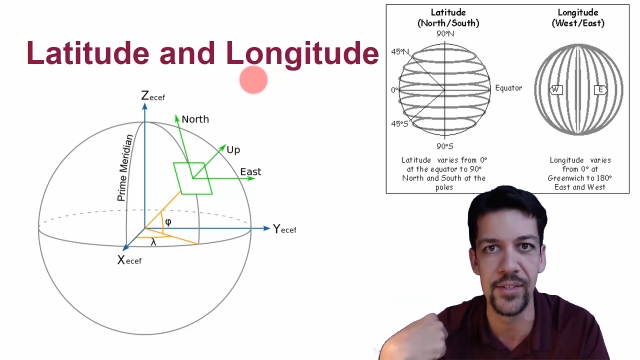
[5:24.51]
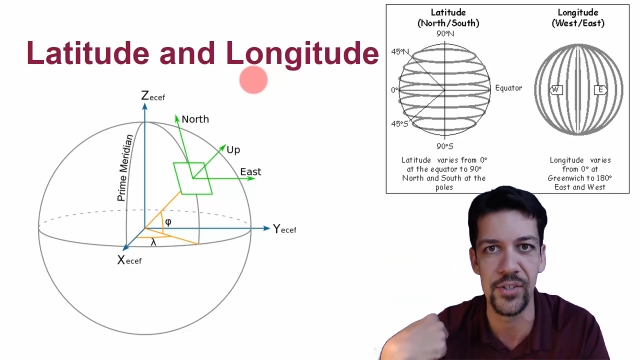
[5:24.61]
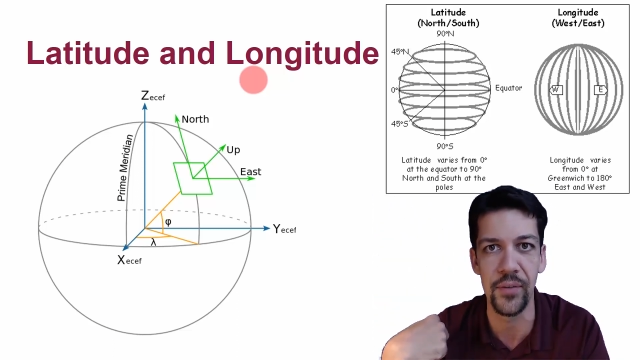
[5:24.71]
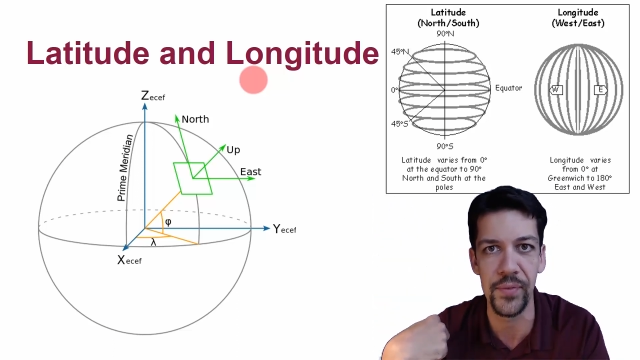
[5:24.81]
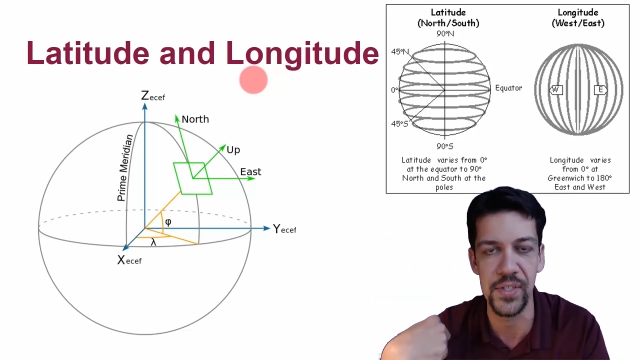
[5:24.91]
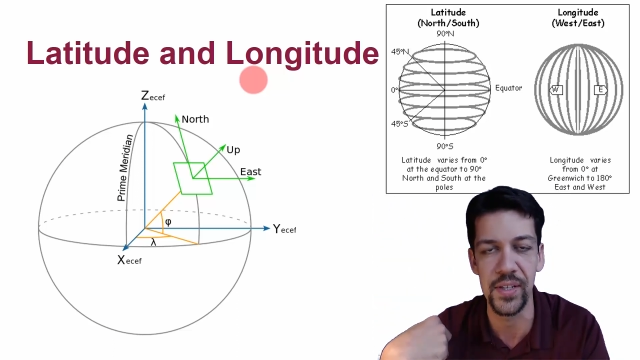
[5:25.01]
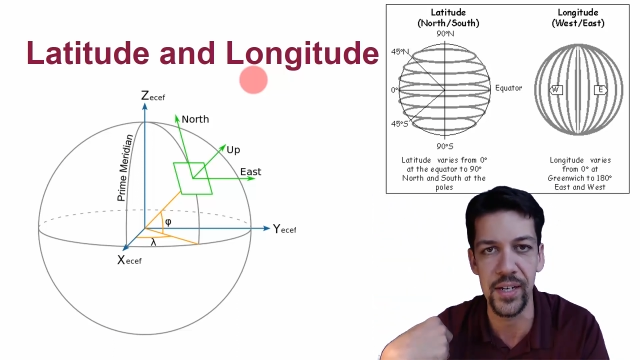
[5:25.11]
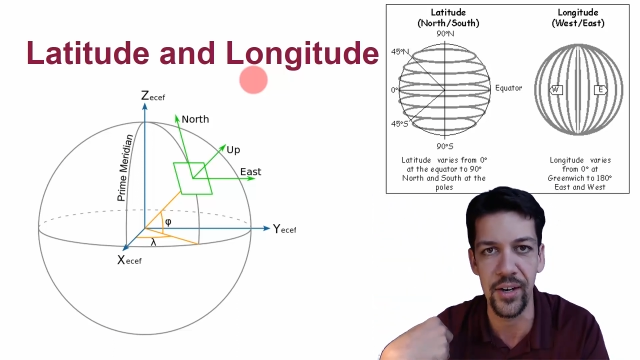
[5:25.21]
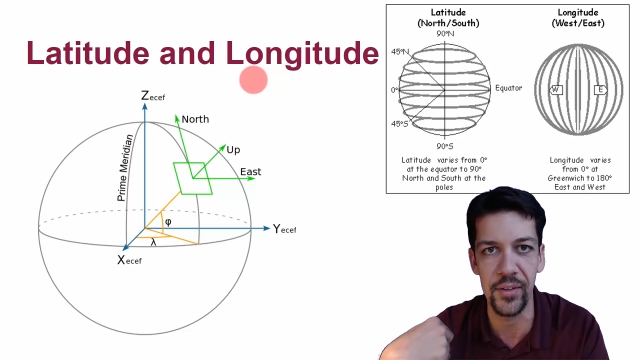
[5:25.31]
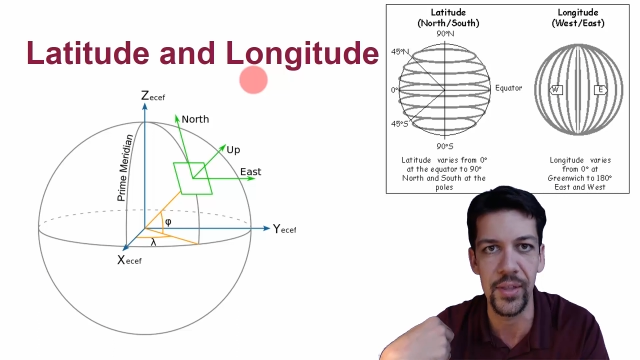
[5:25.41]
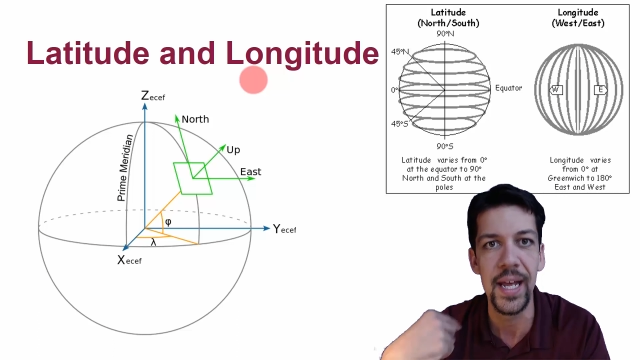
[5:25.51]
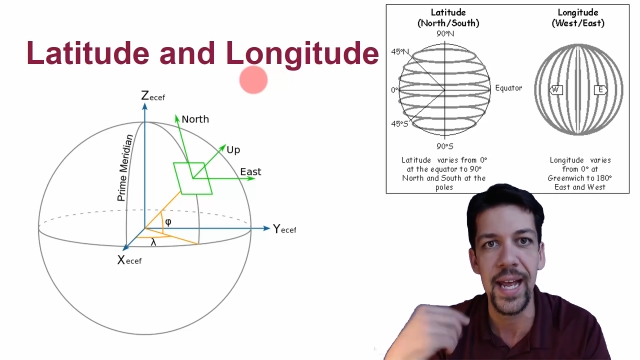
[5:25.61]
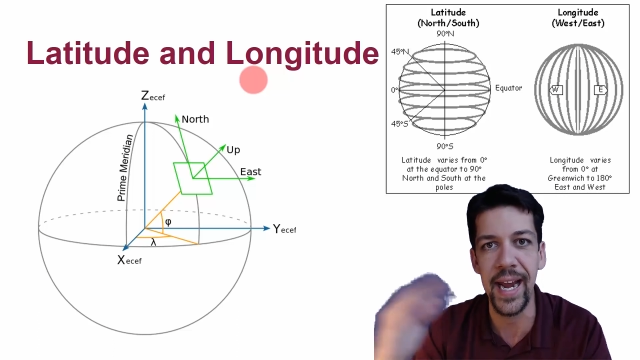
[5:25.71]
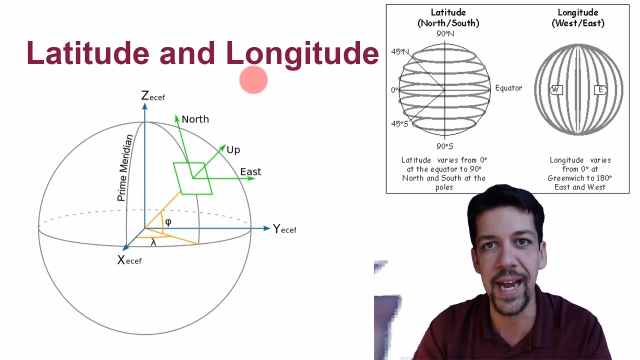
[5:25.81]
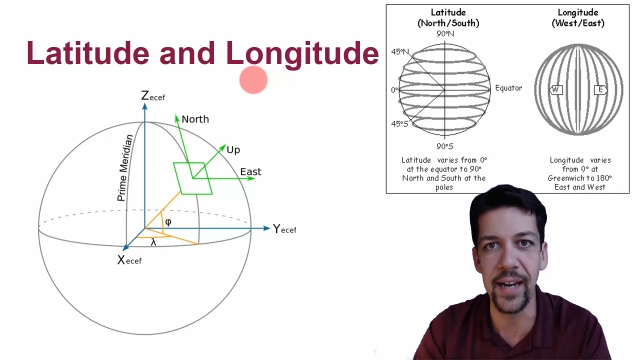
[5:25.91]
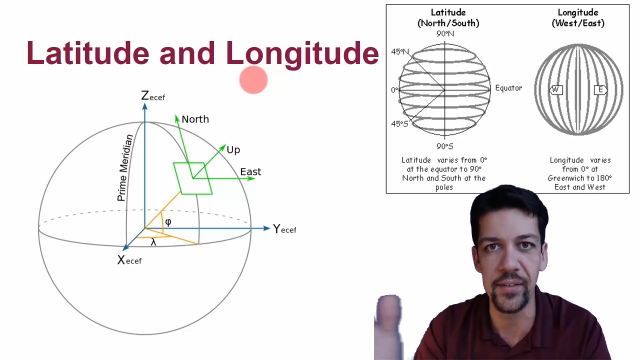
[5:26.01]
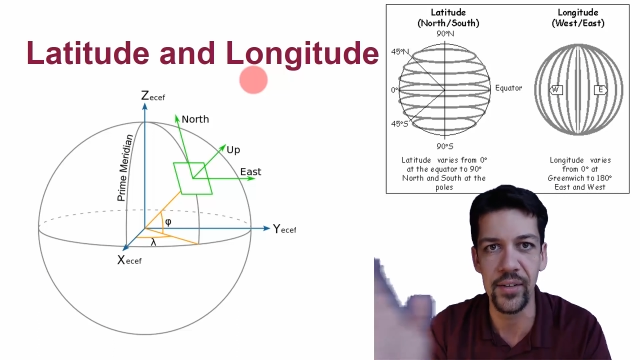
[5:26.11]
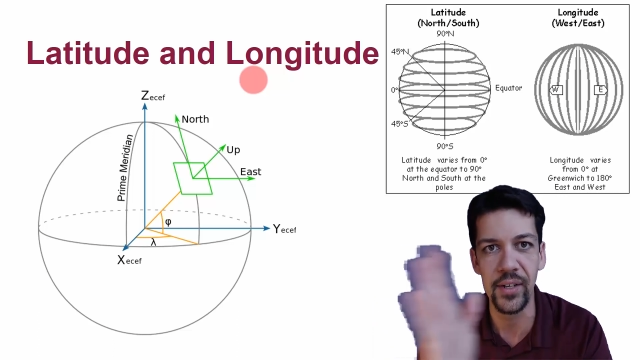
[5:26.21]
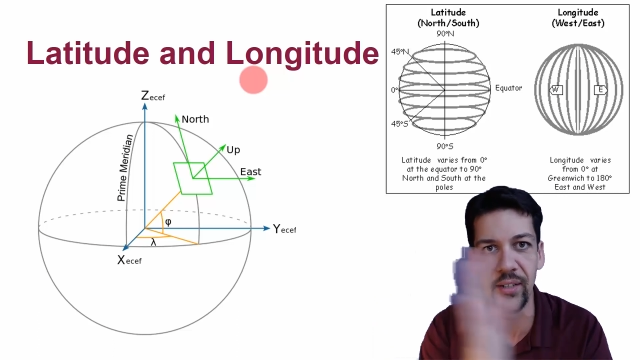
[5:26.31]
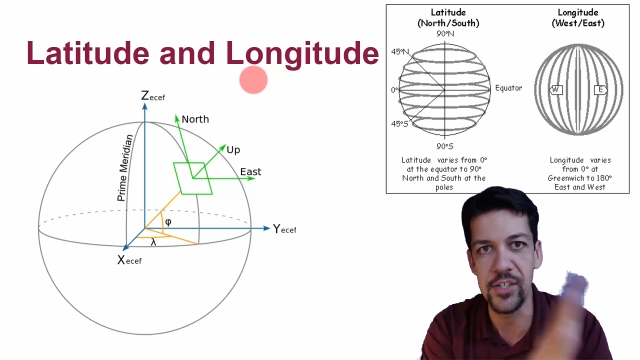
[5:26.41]
surface of the Earth, and
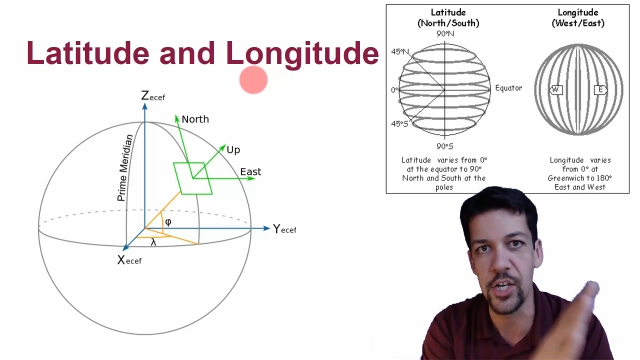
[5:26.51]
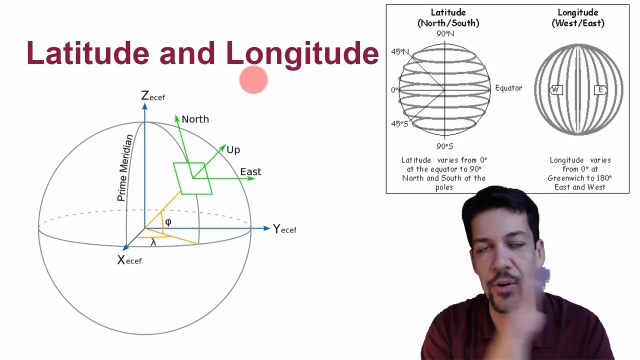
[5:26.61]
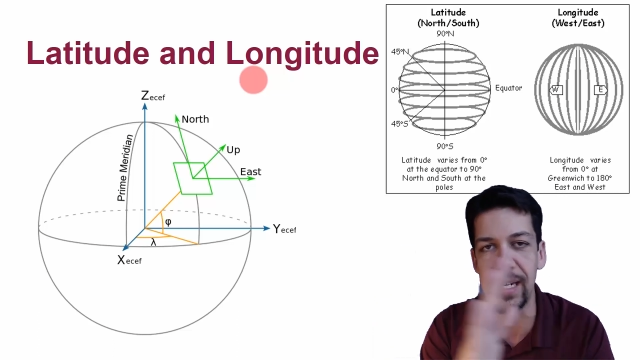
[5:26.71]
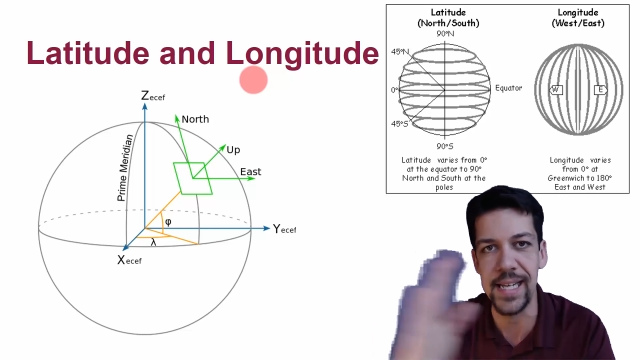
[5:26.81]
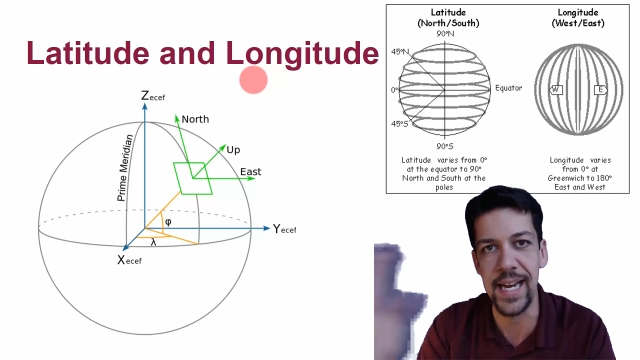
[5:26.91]
degrees